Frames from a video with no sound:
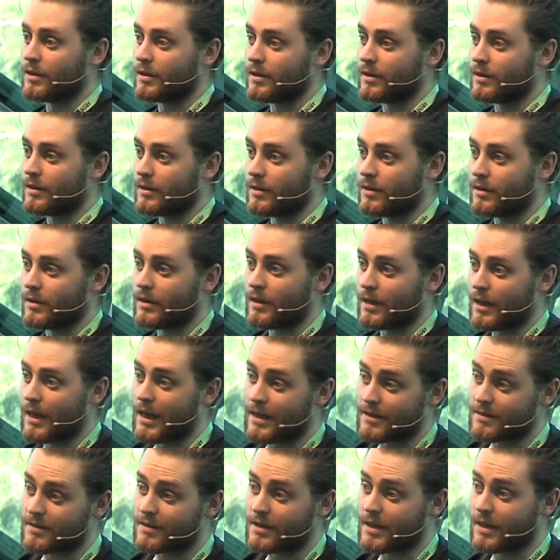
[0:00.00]
uh,
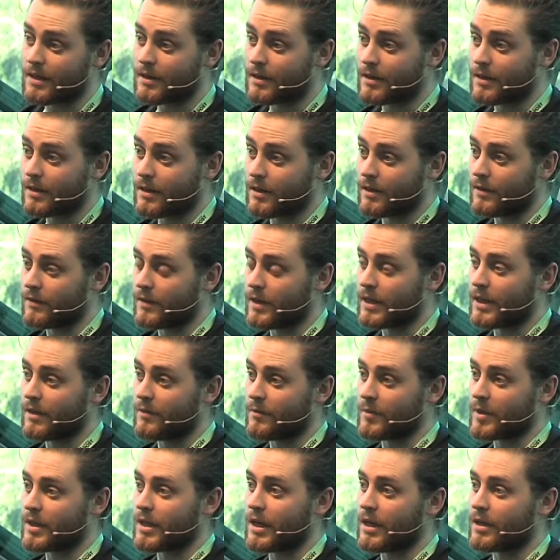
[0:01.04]
as said, uh, the head of
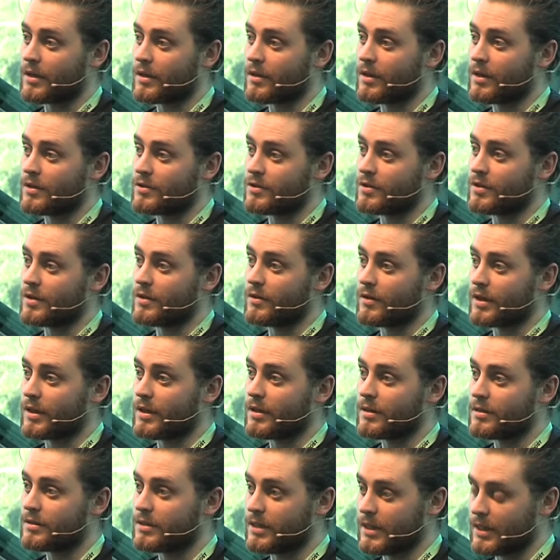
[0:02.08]
mechanical engineering
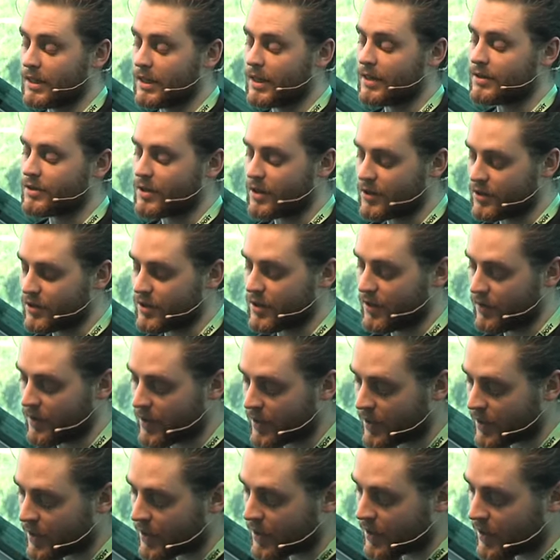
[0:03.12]
at Teenage
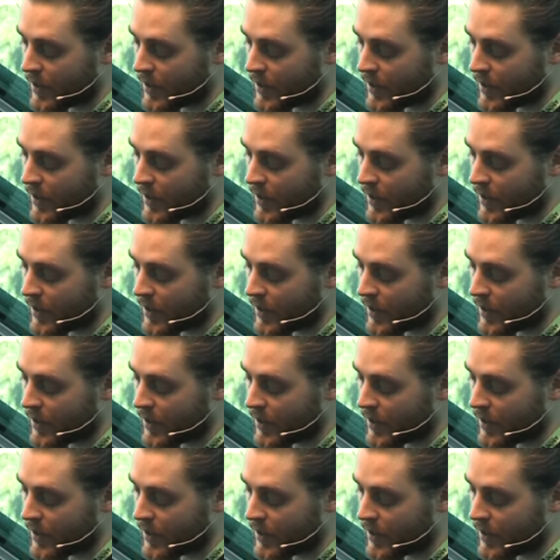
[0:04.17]
Engineering.